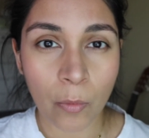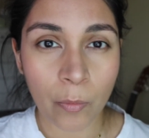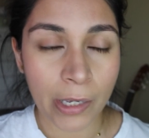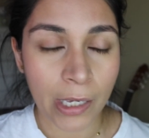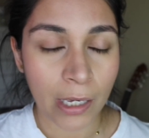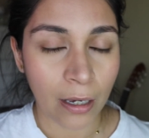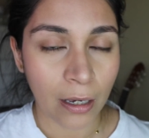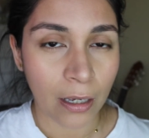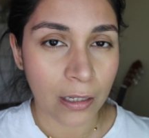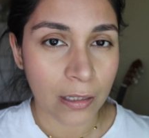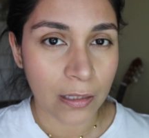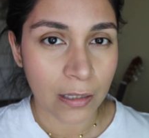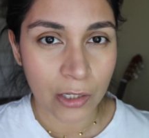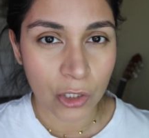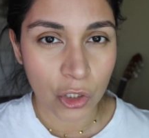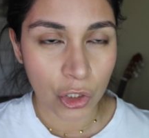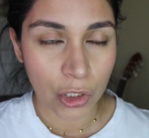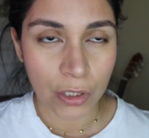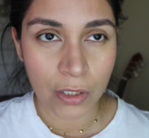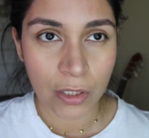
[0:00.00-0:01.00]
because
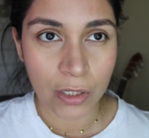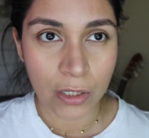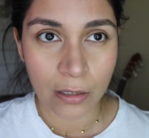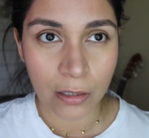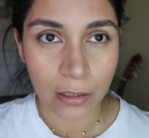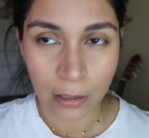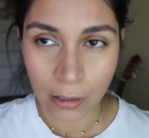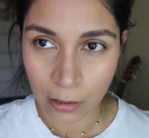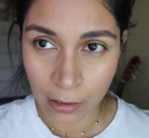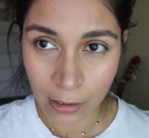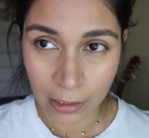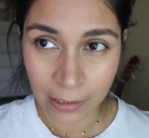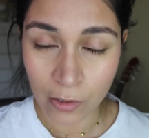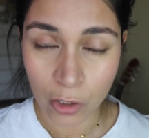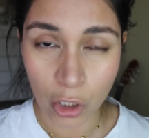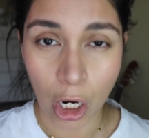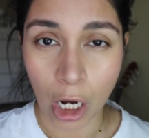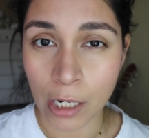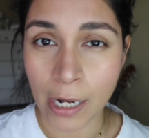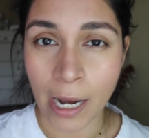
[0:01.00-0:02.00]
it's
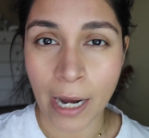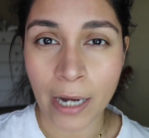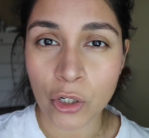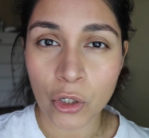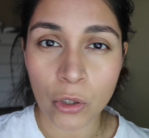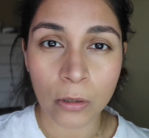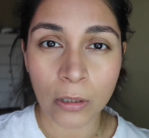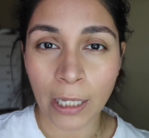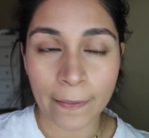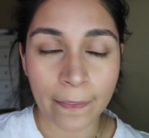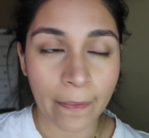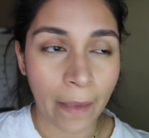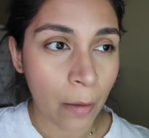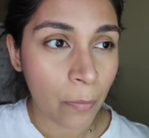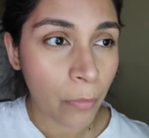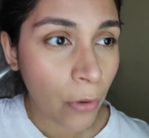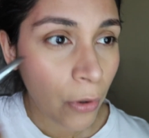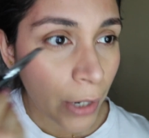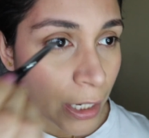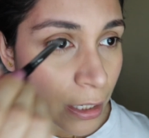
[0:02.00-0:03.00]
not natural at
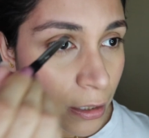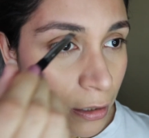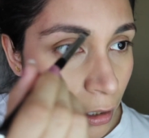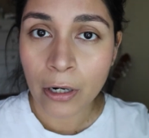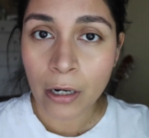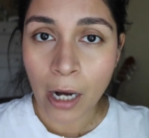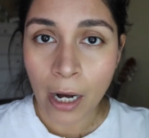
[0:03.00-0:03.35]
that point.